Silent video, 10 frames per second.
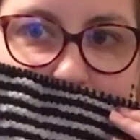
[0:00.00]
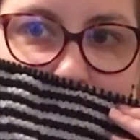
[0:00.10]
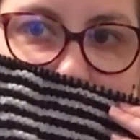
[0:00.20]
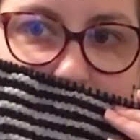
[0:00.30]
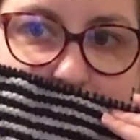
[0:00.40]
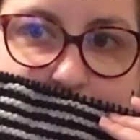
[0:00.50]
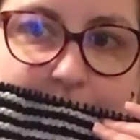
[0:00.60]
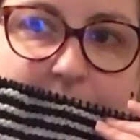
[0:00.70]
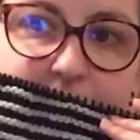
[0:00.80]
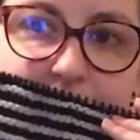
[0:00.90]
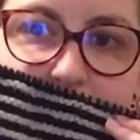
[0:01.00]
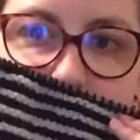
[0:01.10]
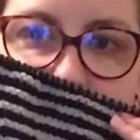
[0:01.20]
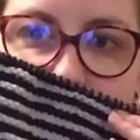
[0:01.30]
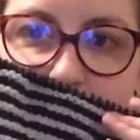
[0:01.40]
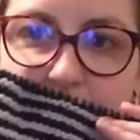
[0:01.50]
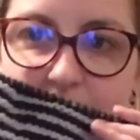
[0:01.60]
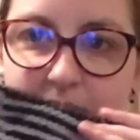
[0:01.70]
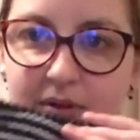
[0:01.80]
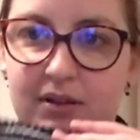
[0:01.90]
like much,
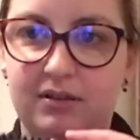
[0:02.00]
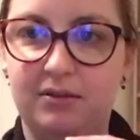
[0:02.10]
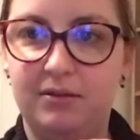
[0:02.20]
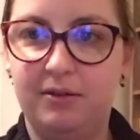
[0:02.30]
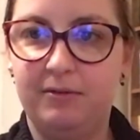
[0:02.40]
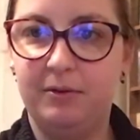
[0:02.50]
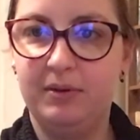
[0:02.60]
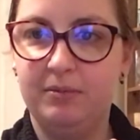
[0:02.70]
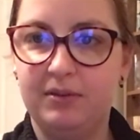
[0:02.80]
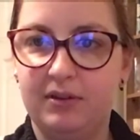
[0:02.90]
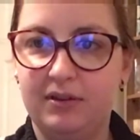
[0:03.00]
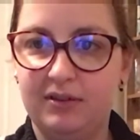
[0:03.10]
and I don't know if I'll be able to,